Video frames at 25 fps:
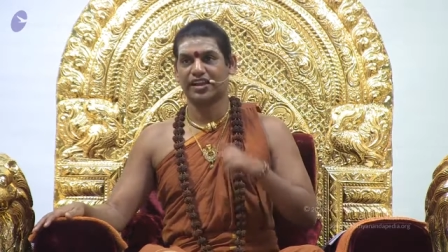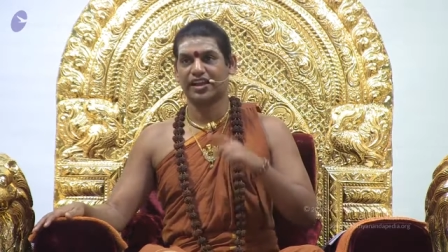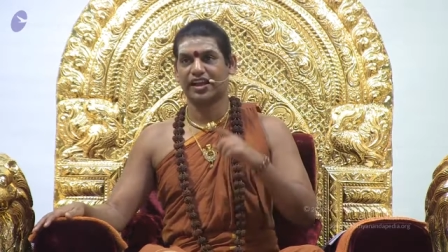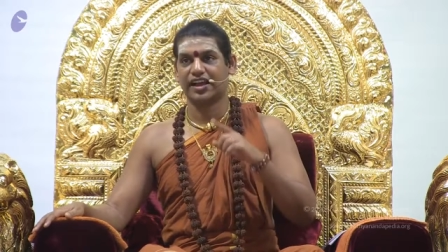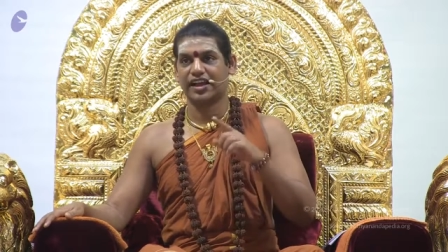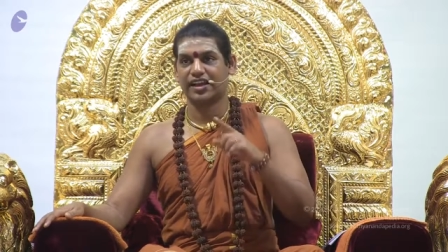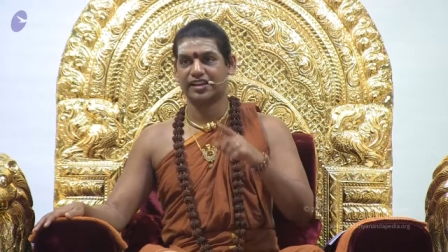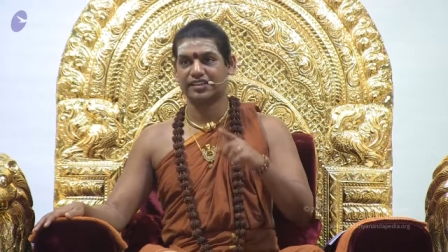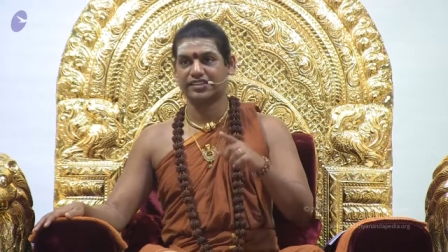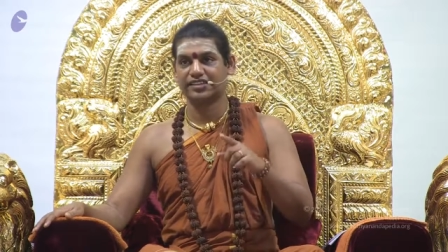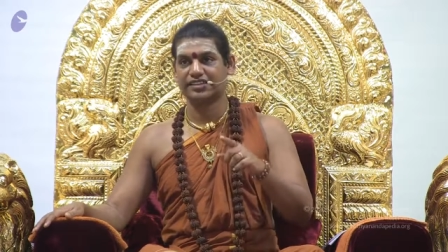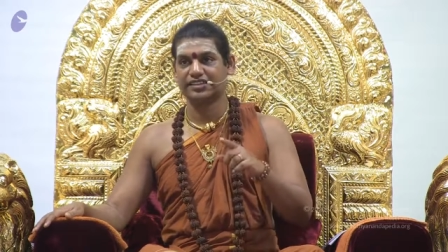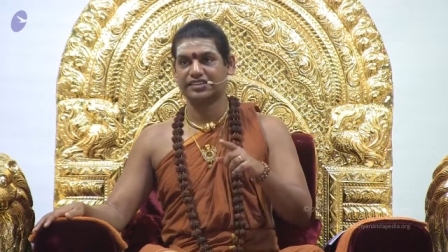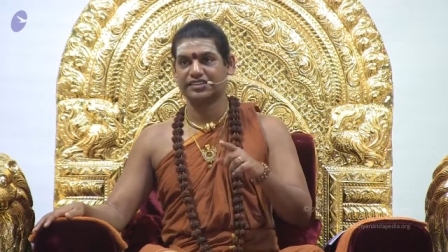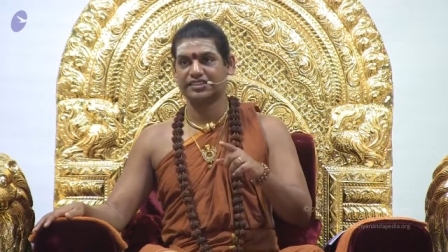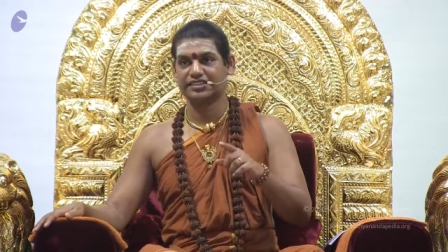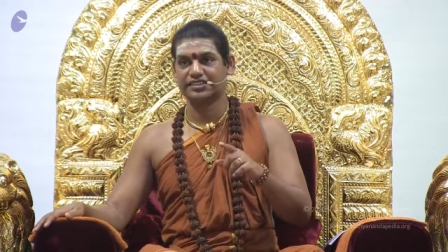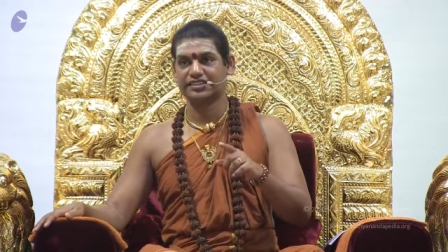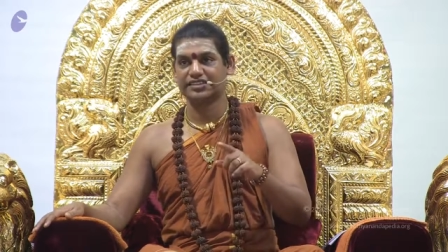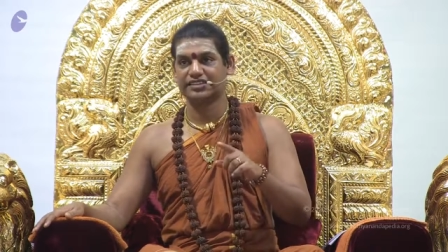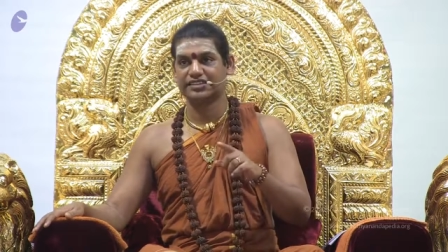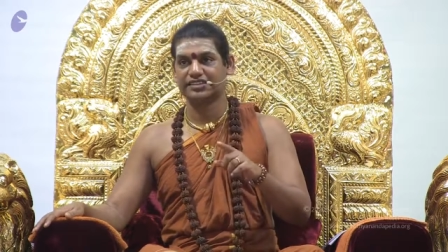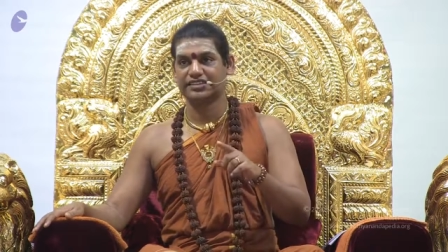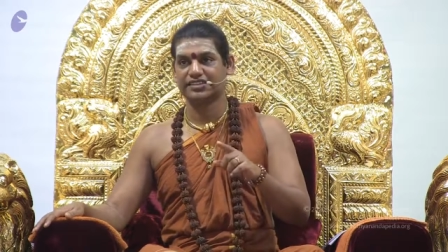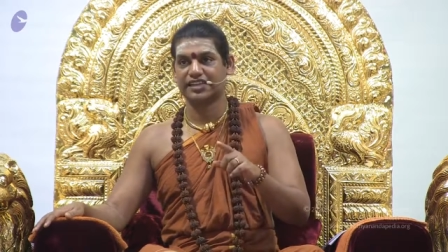others
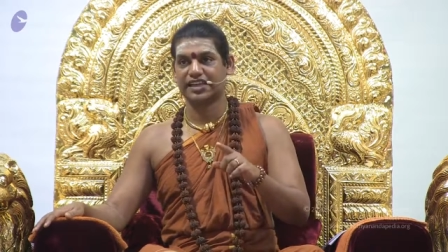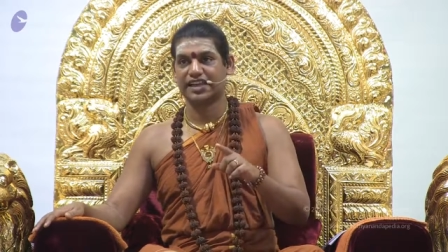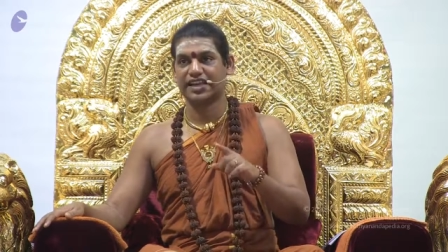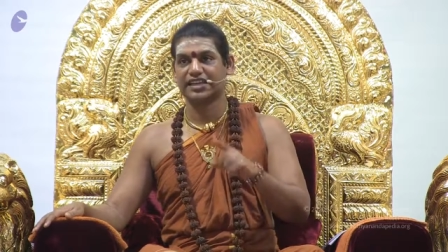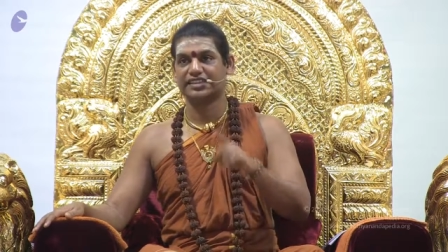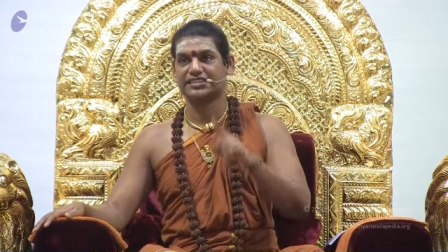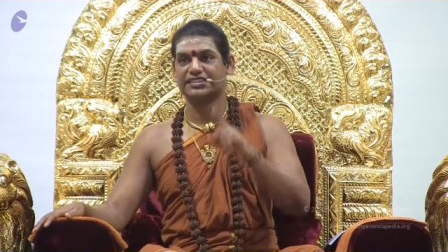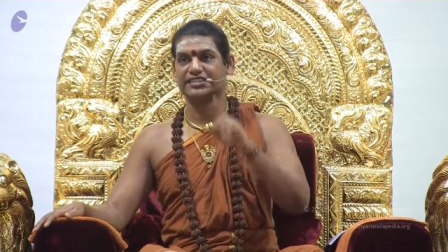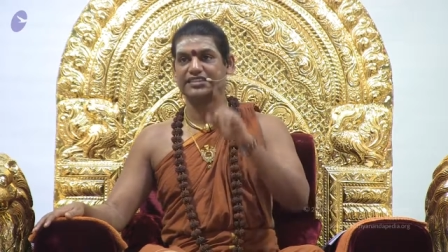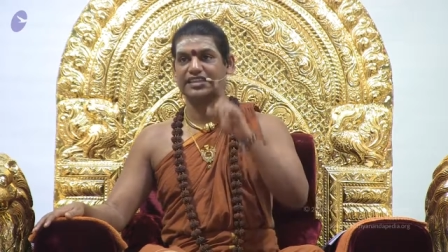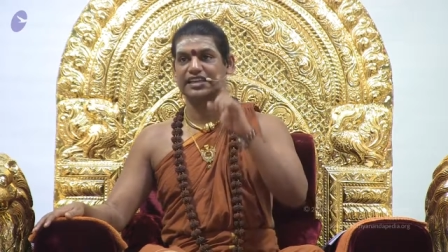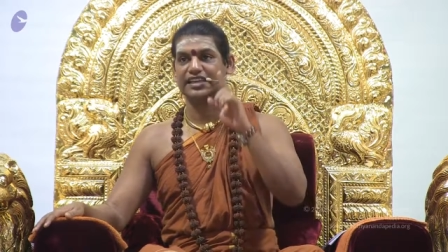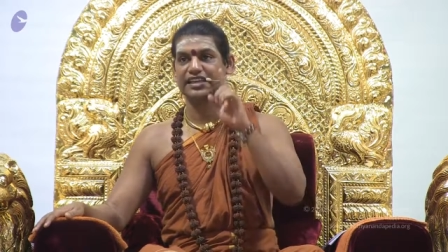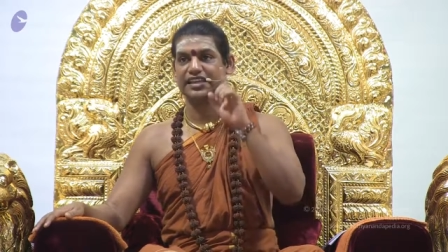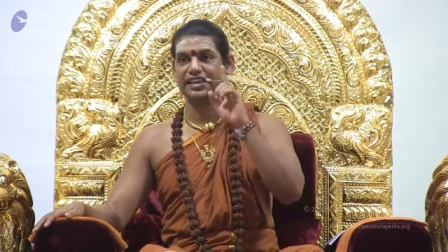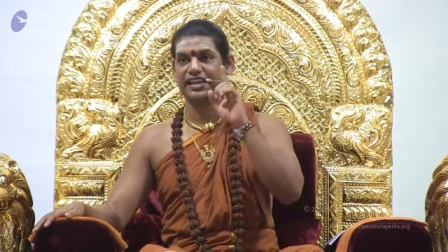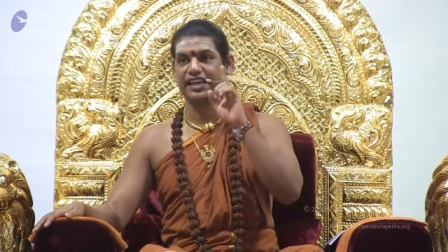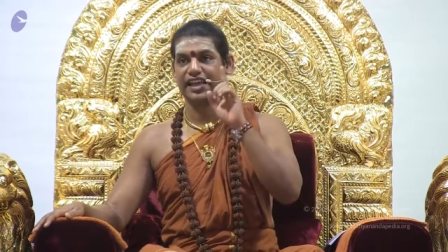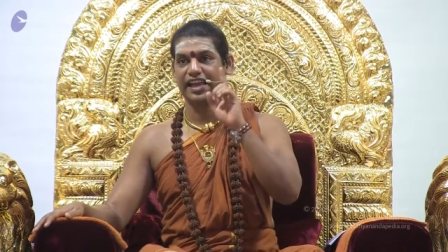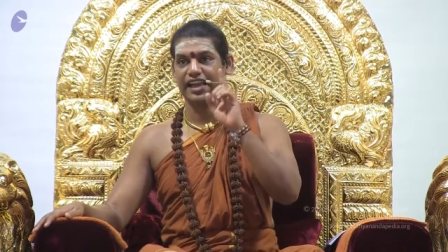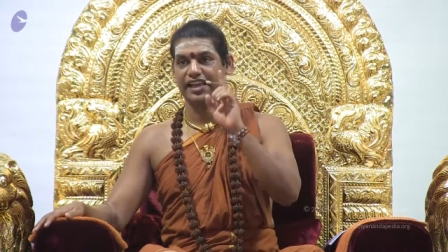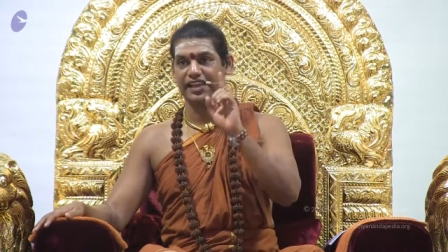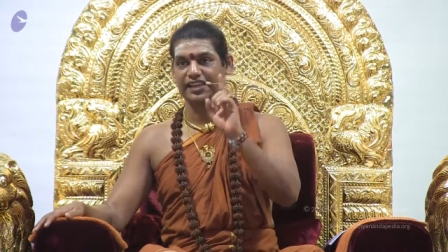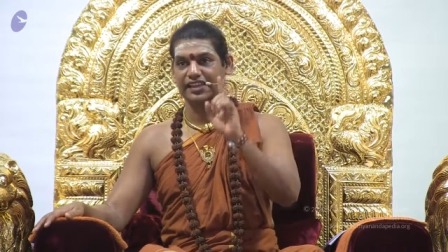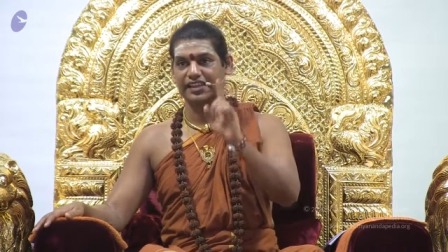as
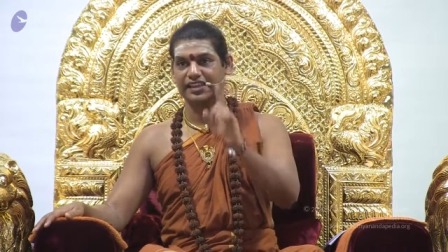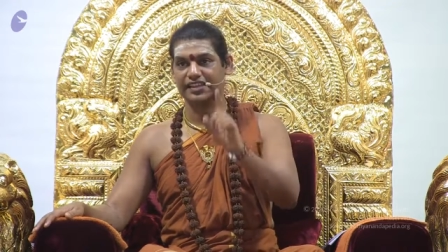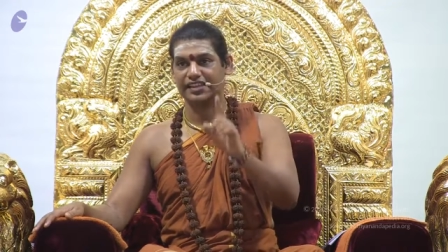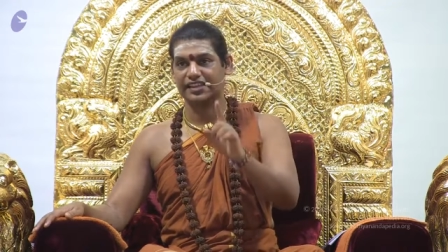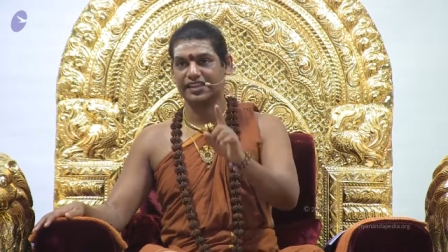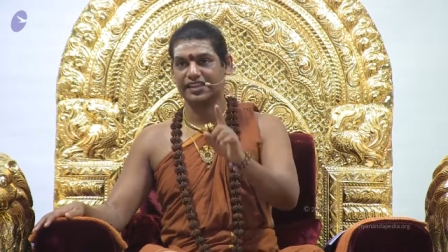reality